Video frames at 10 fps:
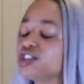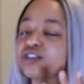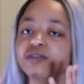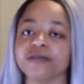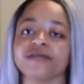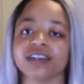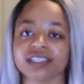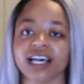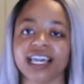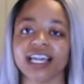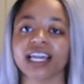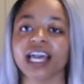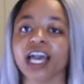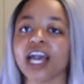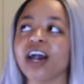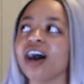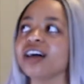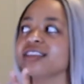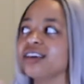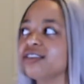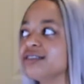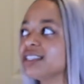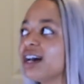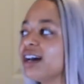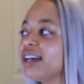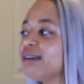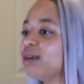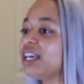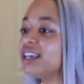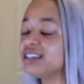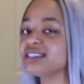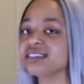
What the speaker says: do feel like alone time is